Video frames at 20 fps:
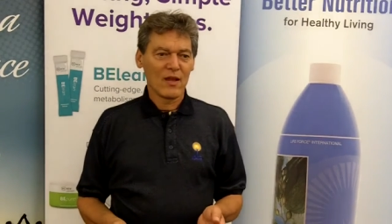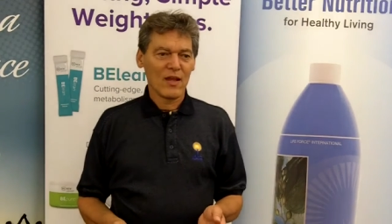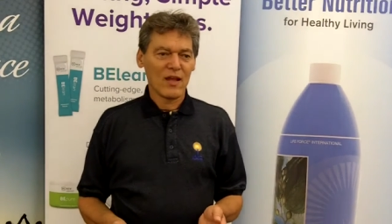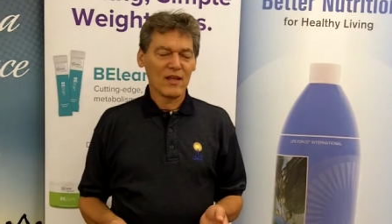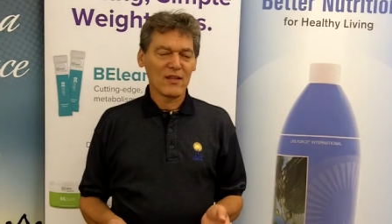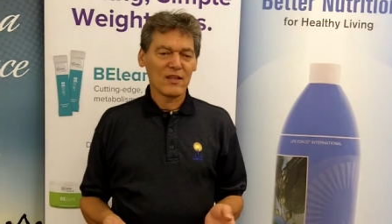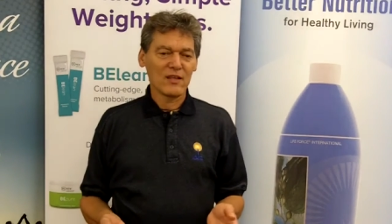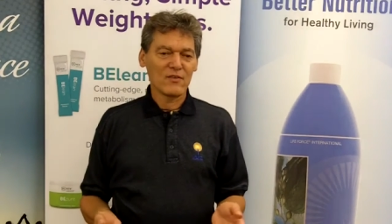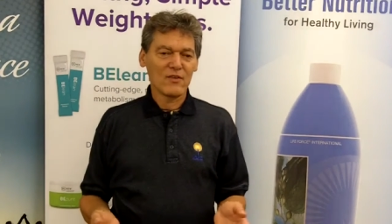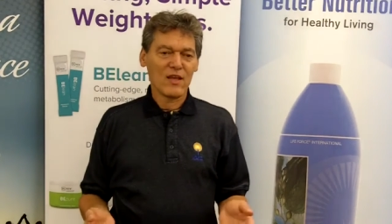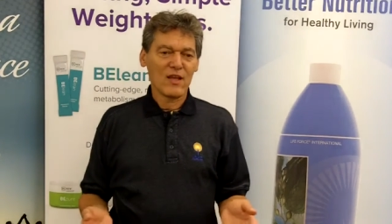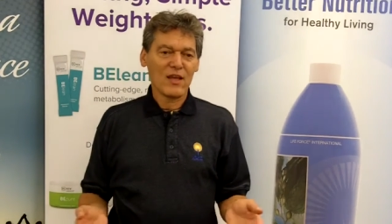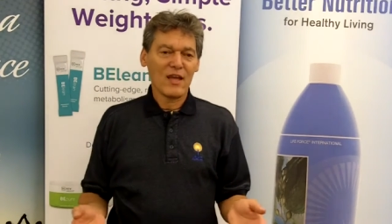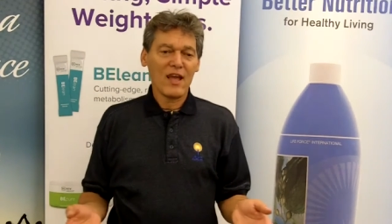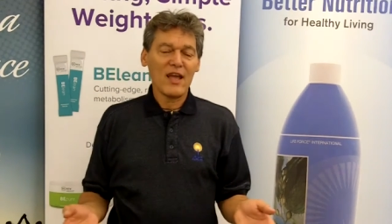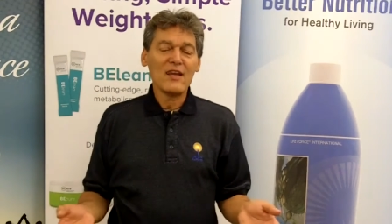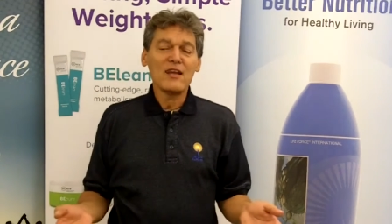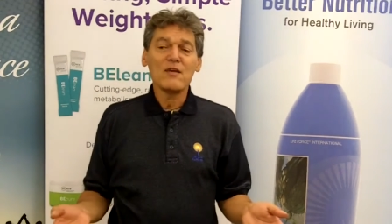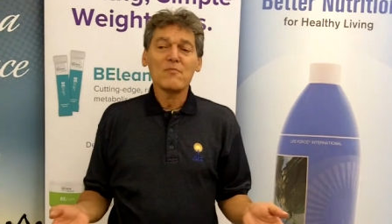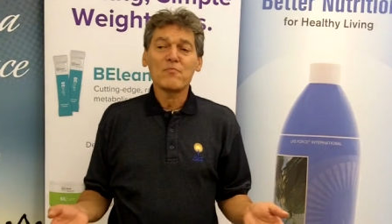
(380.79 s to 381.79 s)
And
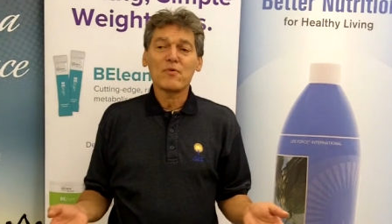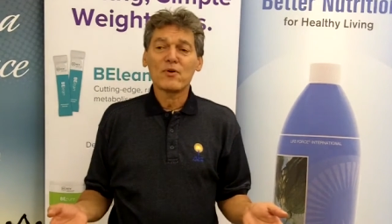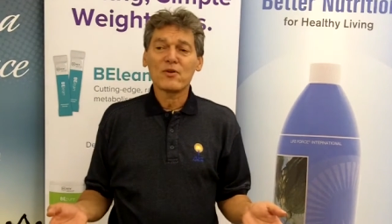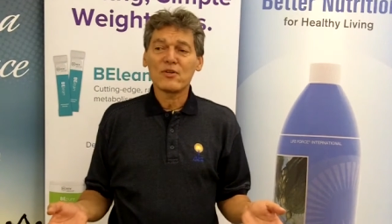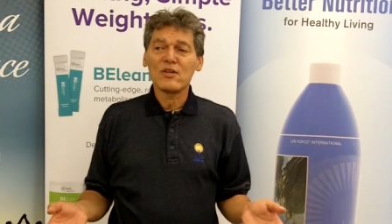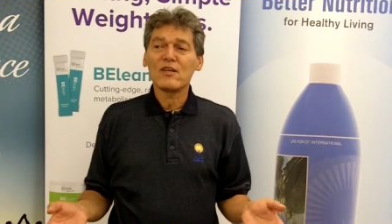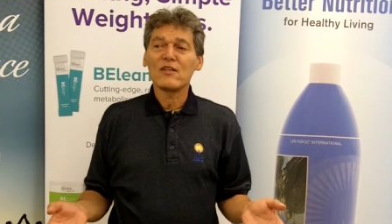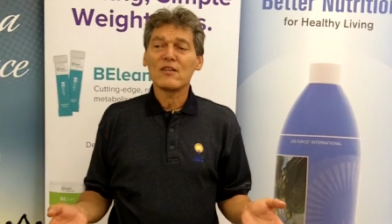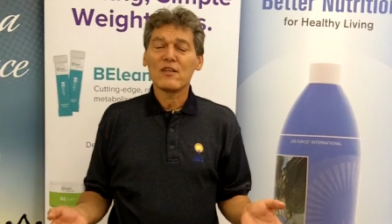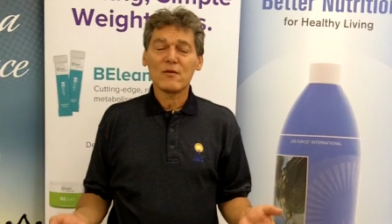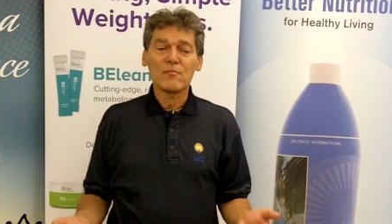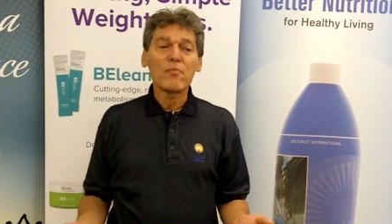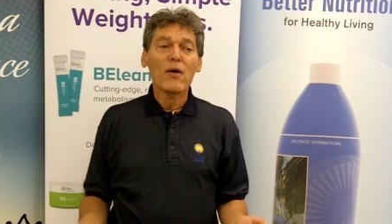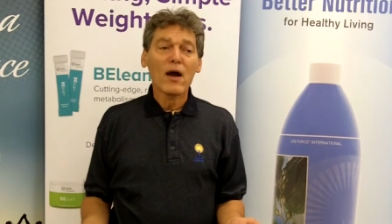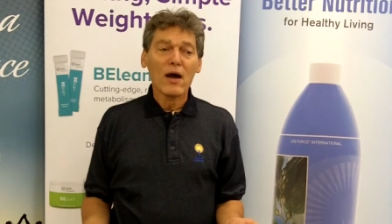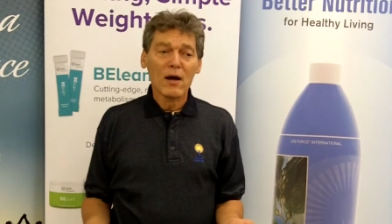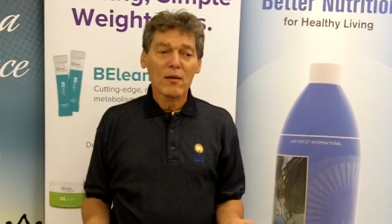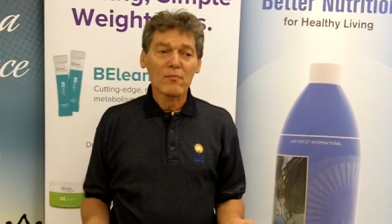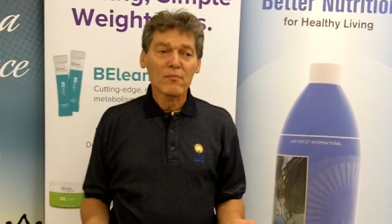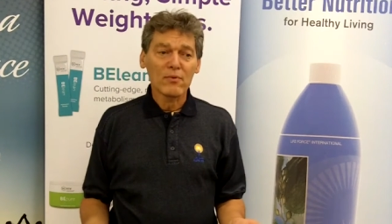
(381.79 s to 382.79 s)
anybody in the
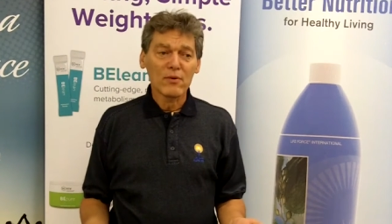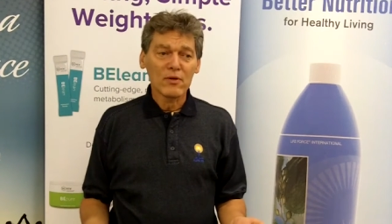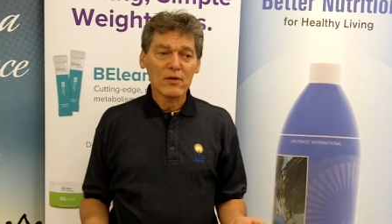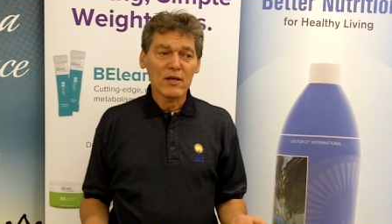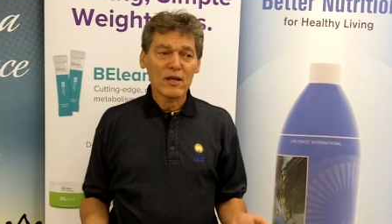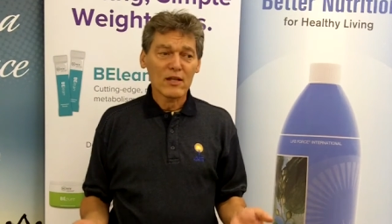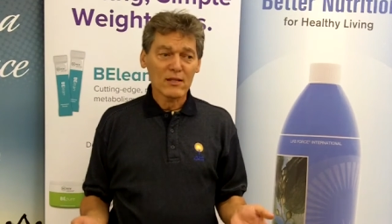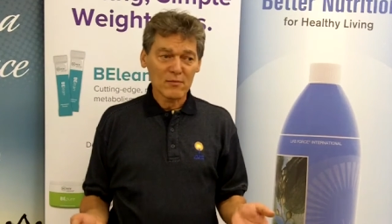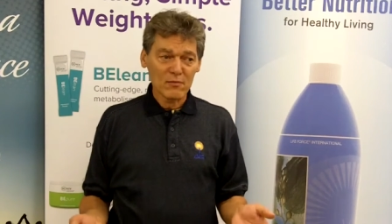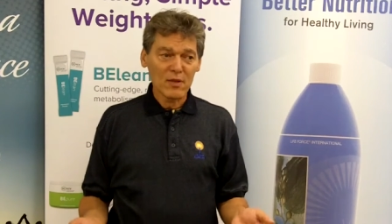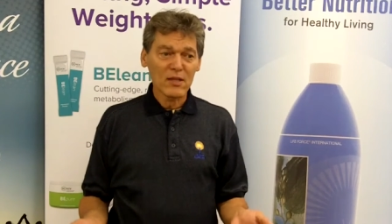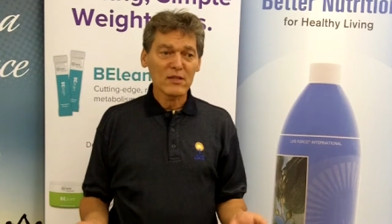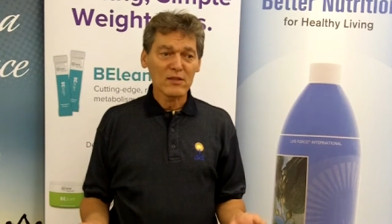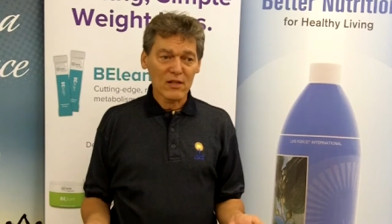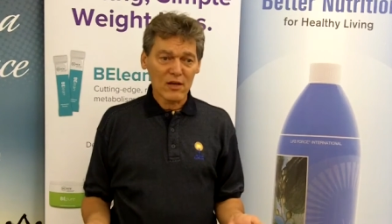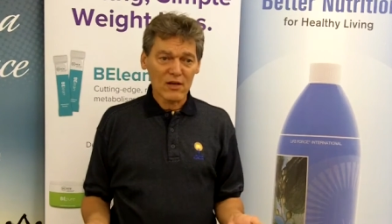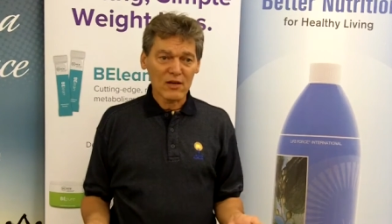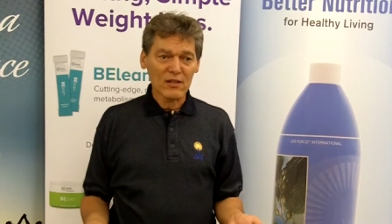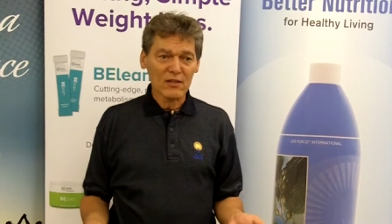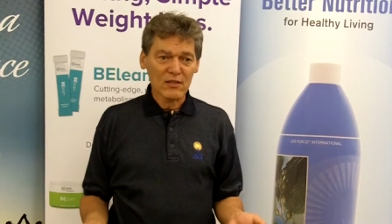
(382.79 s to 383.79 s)
pub at
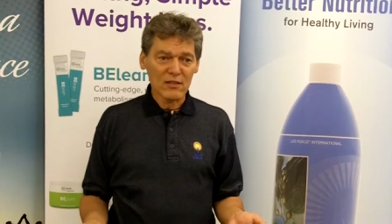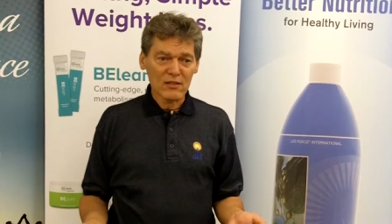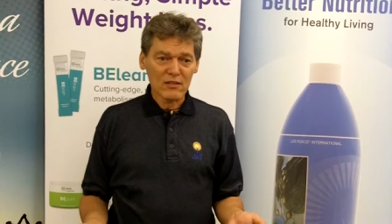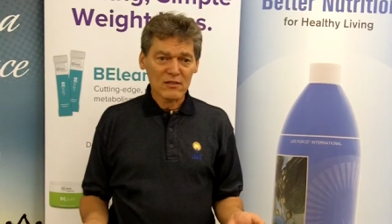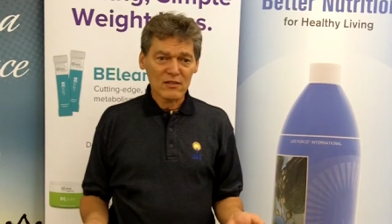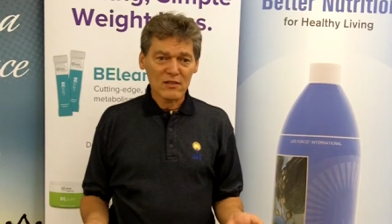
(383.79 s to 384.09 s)
midnight